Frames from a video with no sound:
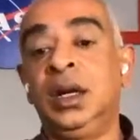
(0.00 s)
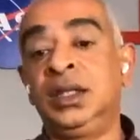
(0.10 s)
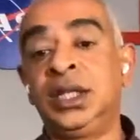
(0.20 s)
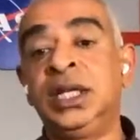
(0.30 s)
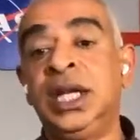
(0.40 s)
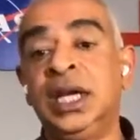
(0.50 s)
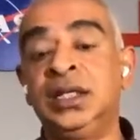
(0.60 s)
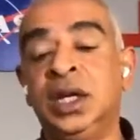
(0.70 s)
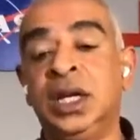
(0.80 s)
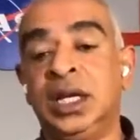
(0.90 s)
Certainly,
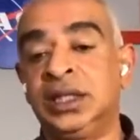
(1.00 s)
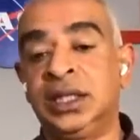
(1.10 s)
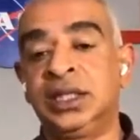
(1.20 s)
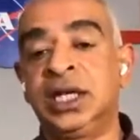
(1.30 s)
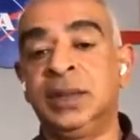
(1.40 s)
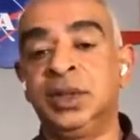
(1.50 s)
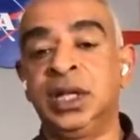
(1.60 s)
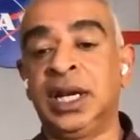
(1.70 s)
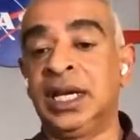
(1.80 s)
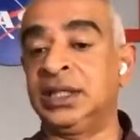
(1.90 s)
as I described earlier,